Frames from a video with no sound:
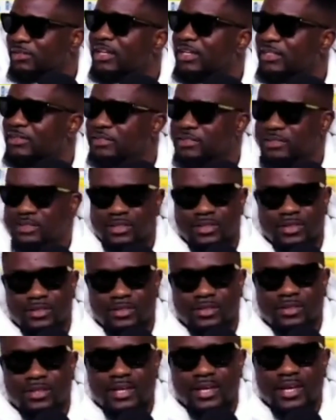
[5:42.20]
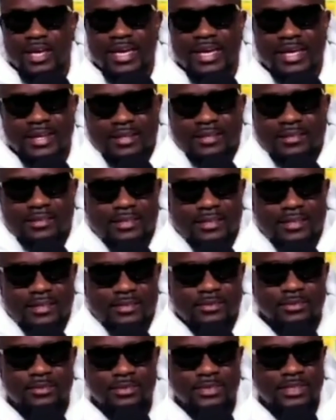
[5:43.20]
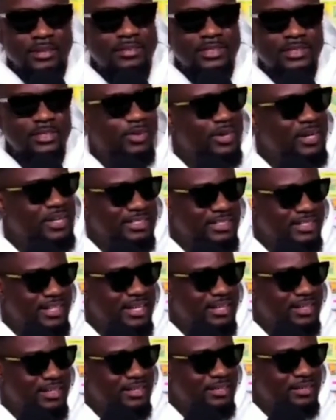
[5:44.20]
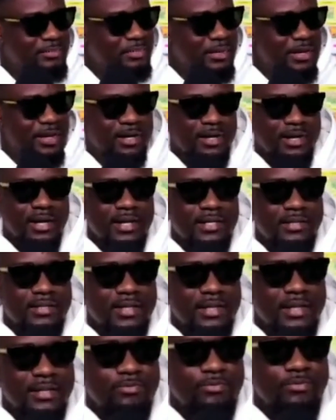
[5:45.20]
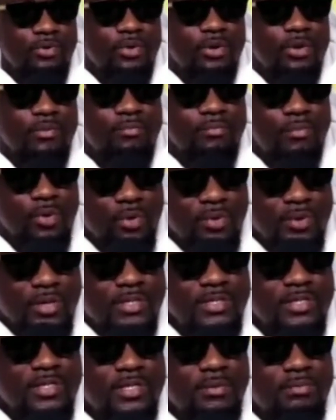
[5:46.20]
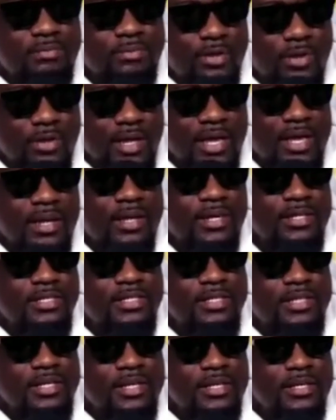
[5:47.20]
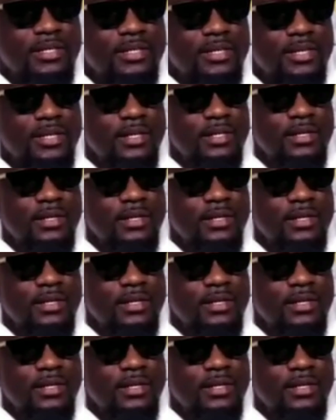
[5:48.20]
Yes, you know, and sometimes you don't understand it, but I think for a moment he brought energy and